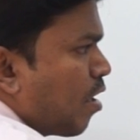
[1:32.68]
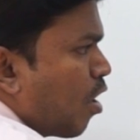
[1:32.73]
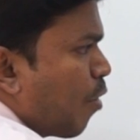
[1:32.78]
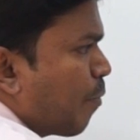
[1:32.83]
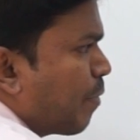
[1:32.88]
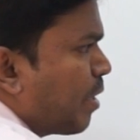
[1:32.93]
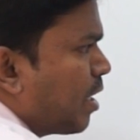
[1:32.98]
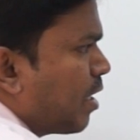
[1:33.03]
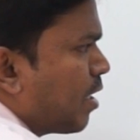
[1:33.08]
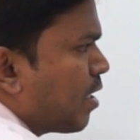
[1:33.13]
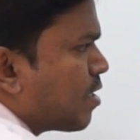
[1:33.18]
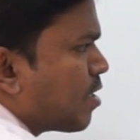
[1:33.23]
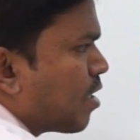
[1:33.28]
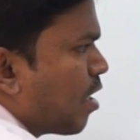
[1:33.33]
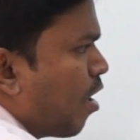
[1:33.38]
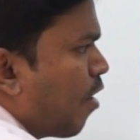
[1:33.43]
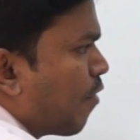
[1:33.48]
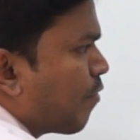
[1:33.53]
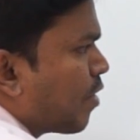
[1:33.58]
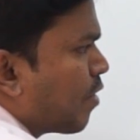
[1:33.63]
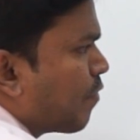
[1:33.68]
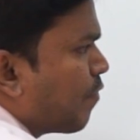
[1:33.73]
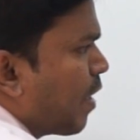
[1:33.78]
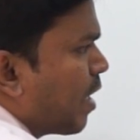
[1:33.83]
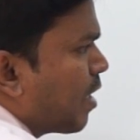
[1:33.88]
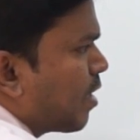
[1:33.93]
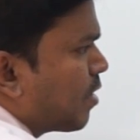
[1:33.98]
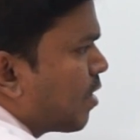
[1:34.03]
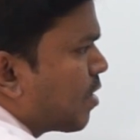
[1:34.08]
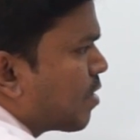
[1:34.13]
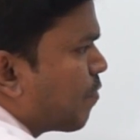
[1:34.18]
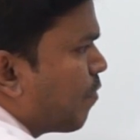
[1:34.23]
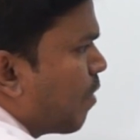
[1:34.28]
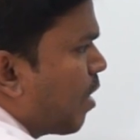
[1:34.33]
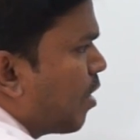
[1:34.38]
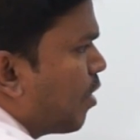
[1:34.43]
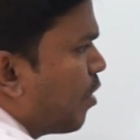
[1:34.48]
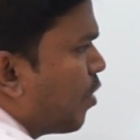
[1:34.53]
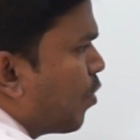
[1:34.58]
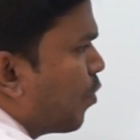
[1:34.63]
How many digits? After five digits,
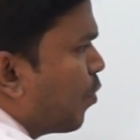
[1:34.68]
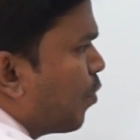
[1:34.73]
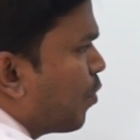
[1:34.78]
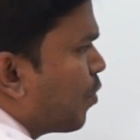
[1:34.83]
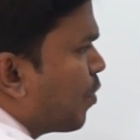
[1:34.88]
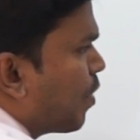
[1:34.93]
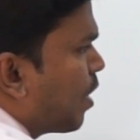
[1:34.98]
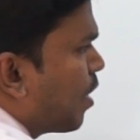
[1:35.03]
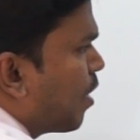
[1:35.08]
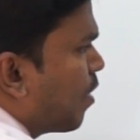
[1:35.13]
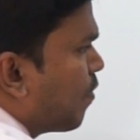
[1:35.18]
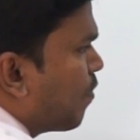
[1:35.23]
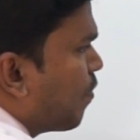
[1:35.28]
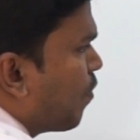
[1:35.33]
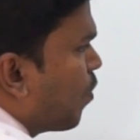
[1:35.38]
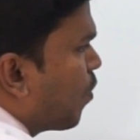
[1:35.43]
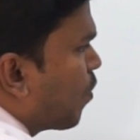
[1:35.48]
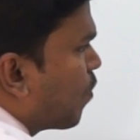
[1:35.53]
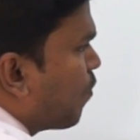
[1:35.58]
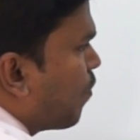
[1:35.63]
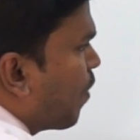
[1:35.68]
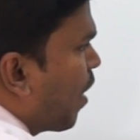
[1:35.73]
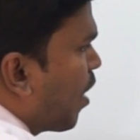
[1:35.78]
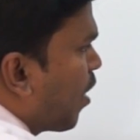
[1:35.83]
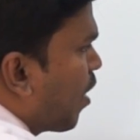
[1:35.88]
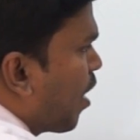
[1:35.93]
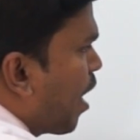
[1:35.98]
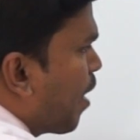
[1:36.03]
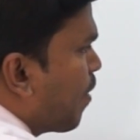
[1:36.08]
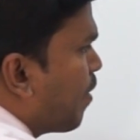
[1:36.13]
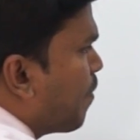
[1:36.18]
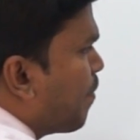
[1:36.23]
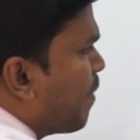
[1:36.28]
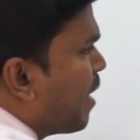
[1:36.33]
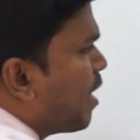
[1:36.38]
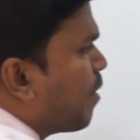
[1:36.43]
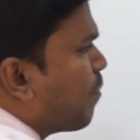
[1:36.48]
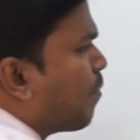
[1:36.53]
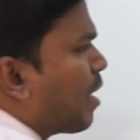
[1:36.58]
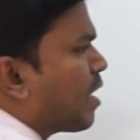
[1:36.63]
one, two, three, four, five. I
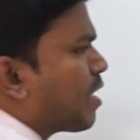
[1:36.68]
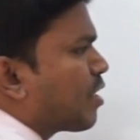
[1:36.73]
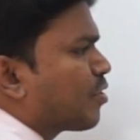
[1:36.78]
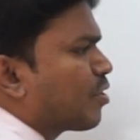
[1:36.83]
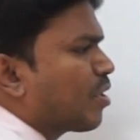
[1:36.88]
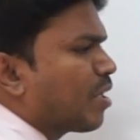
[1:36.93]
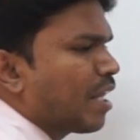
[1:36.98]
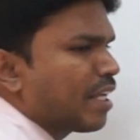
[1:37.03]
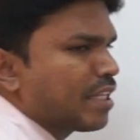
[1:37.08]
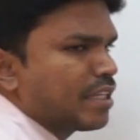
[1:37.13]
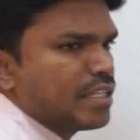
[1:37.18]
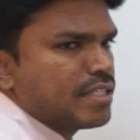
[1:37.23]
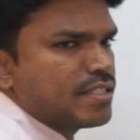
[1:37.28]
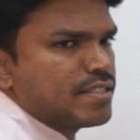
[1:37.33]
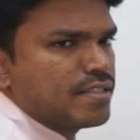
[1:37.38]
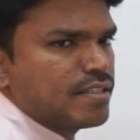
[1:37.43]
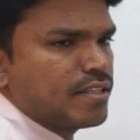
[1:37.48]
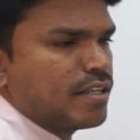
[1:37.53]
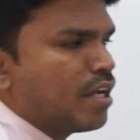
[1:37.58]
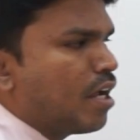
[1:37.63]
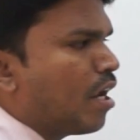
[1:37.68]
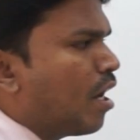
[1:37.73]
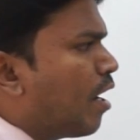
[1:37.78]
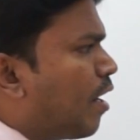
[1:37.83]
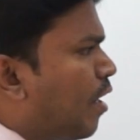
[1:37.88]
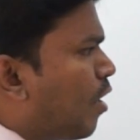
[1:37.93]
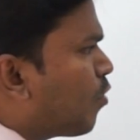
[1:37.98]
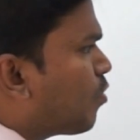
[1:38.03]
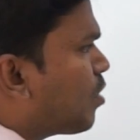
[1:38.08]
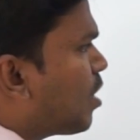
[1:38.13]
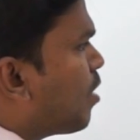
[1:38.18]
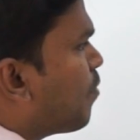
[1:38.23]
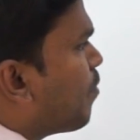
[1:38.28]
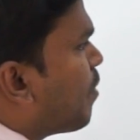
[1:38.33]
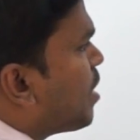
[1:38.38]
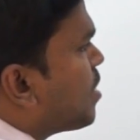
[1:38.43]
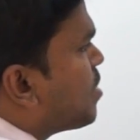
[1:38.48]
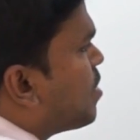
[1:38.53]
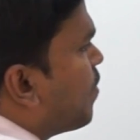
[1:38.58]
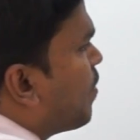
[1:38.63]
made a partition like this. Now the
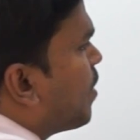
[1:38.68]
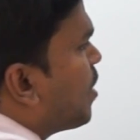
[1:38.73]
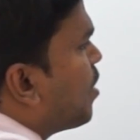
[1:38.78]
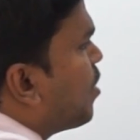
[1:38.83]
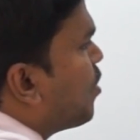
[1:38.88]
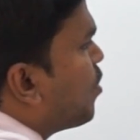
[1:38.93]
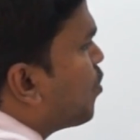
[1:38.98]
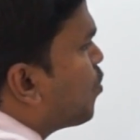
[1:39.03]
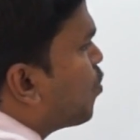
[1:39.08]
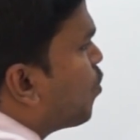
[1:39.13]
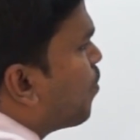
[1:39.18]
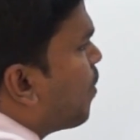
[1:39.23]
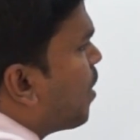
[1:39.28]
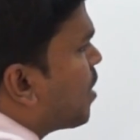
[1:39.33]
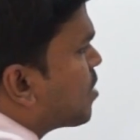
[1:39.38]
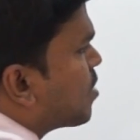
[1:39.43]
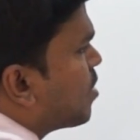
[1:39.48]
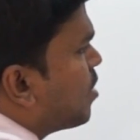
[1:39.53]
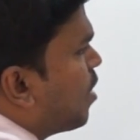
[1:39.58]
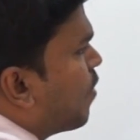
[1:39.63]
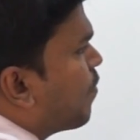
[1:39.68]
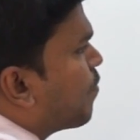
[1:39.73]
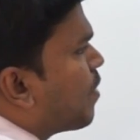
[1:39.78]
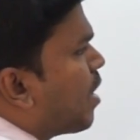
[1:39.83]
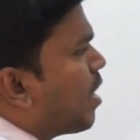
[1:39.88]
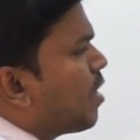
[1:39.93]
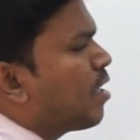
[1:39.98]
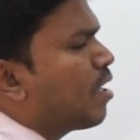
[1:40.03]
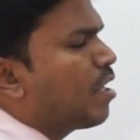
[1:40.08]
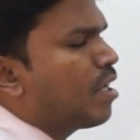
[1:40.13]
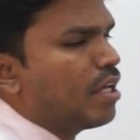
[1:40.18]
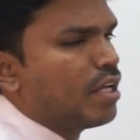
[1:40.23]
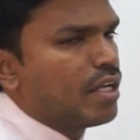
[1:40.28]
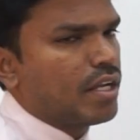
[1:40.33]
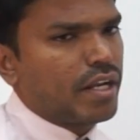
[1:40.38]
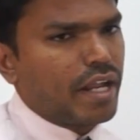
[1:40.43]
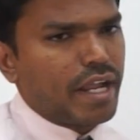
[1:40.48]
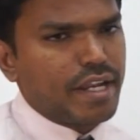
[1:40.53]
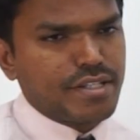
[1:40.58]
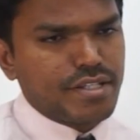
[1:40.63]
number is divided into two parts, left and
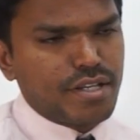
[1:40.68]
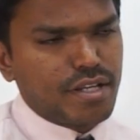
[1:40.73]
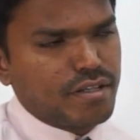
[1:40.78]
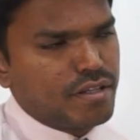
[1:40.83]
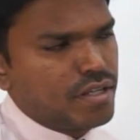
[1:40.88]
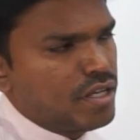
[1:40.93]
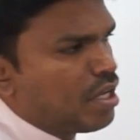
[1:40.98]
right.